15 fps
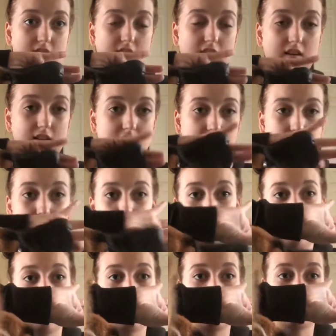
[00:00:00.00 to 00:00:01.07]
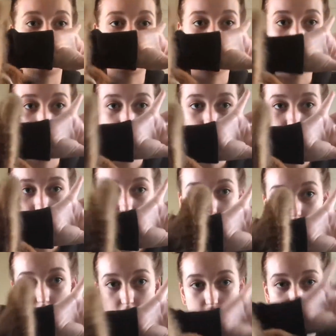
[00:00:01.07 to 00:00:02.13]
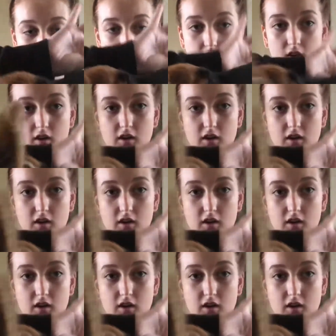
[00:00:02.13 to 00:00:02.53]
is I'm just gonna have it between my 2 fingers,